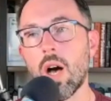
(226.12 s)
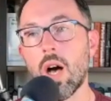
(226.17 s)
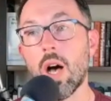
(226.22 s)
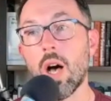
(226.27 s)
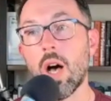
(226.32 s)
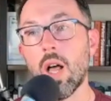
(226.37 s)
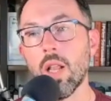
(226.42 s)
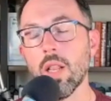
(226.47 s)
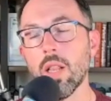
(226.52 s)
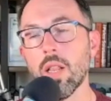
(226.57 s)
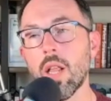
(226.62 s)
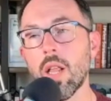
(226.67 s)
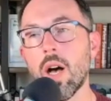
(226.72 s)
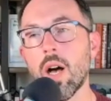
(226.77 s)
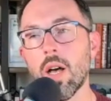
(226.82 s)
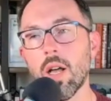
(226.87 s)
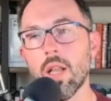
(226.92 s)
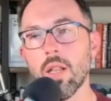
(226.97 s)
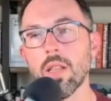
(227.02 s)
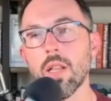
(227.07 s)

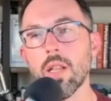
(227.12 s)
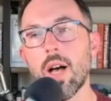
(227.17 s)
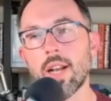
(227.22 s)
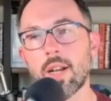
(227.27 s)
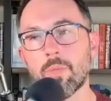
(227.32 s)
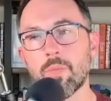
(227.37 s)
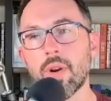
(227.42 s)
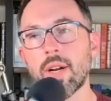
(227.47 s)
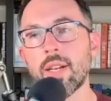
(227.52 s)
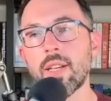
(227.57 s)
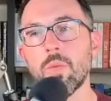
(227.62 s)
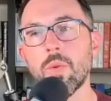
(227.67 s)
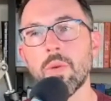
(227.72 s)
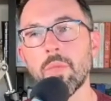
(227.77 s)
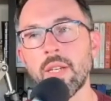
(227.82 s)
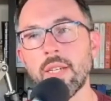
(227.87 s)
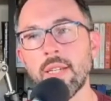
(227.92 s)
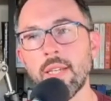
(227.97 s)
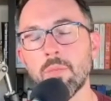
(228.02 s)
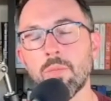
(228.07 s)
A lot of pregnant
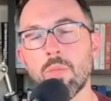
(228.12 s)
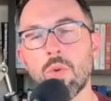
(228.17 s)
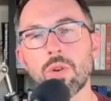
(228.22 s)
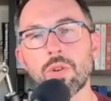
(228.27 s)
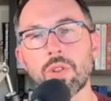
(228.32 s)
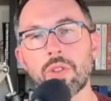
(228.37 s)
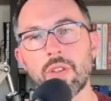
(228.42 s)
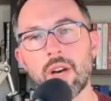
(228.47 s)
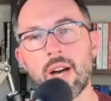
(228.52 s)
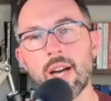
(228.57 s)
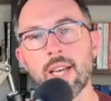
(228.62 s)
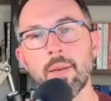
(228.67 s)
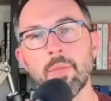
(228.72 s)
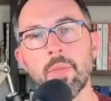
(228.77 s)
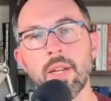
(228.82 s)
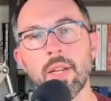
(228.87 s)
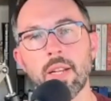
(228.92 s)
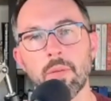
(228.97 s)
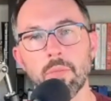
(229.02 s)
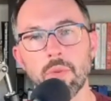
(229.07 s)
women need more
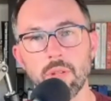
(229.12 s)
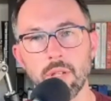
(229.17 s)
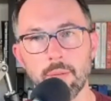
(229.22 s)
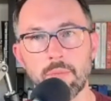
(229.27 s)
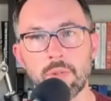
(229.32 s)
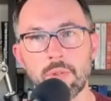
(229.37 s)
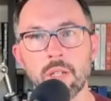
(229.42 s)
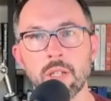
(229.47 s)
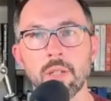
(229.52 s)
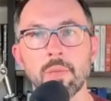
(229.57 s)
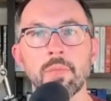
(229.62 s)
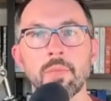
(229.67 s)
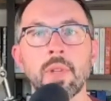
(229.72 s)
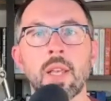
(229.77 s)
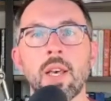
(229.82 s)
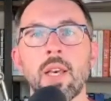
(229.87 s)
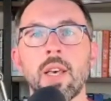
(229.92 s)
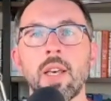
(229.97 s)
thiamine and molybdenum.